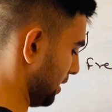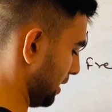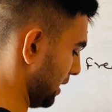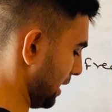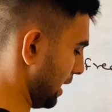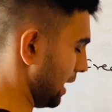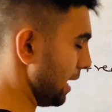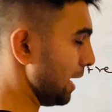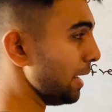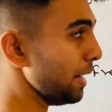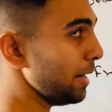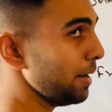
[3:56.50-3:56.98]

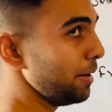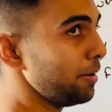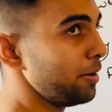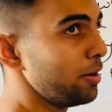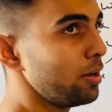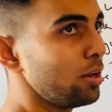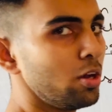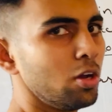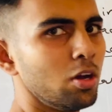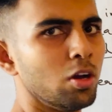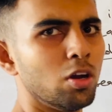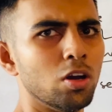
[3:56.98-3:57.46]
And
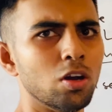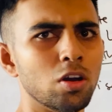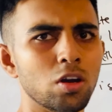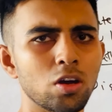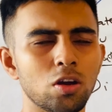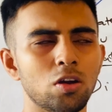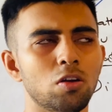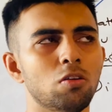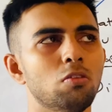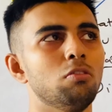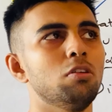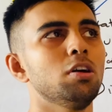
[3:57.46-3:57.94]

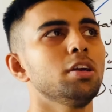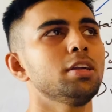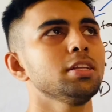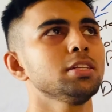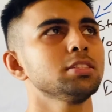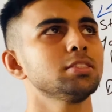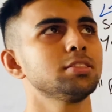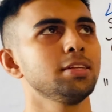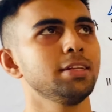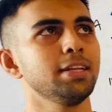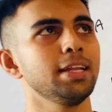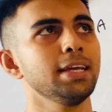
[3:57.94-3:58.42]
what
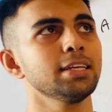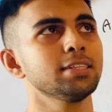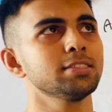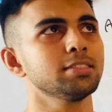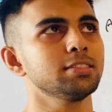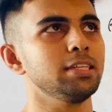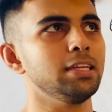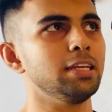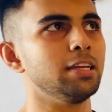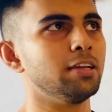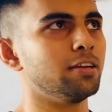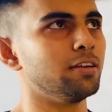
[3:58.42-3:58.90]
is the next
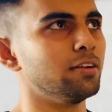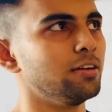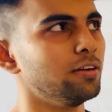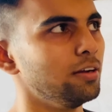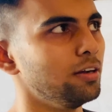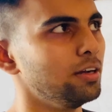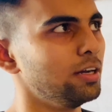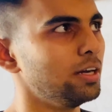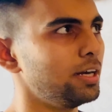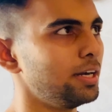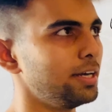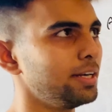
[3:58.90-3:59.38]
thing?
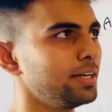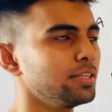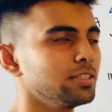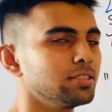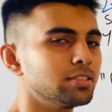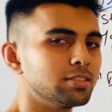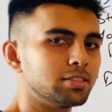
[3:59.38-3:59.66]
It is